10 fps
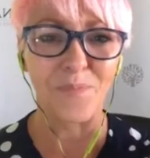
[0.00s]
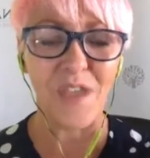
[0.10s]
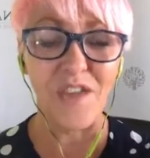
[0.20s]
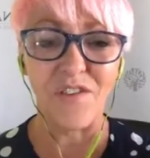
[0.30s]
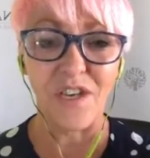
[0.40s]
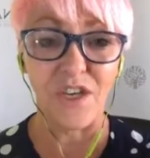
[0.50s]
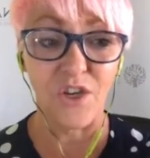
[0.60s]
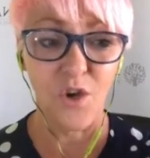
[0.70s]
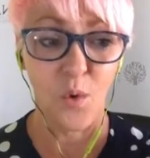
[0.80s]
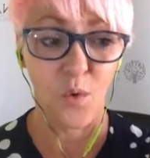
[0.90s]

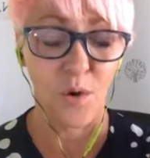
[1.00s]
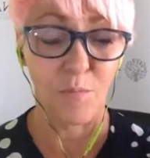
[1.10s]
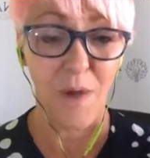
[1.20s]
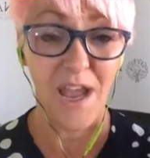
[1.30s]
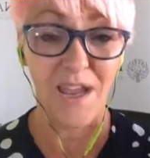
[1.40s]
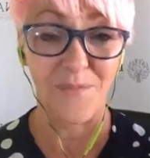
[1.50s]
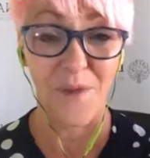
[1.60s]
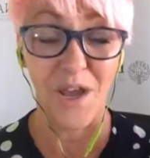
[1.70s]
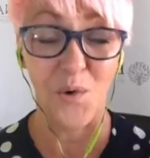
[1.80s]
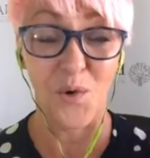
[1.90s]
Even
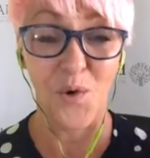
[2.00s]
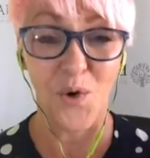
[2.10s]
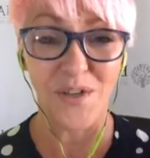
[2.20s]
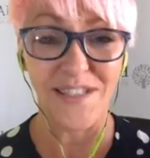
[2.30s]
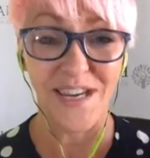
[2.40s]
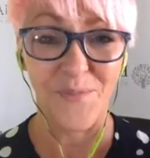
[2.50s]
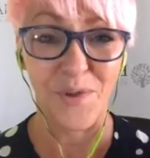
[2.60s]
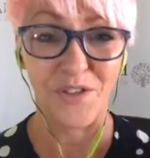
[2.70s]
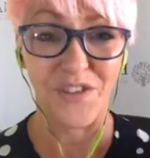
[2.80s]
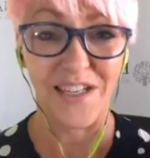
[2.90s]
my whole course that I
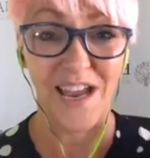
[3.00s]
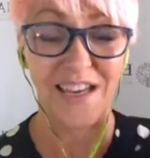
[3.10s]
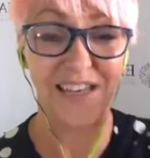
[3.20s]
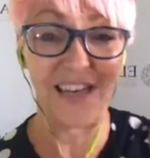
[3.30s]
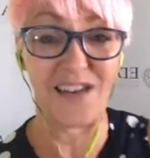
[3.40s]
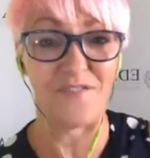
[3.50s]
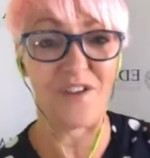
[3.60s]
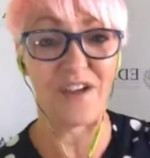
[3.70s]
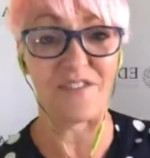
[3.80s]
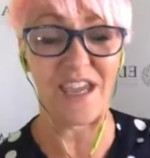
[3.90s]
built, the 90 Day to
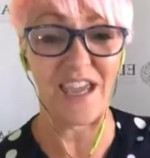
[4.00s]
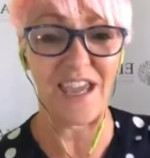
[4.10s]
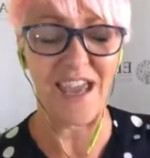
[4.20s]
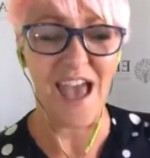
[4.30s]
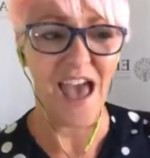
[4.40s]
5K.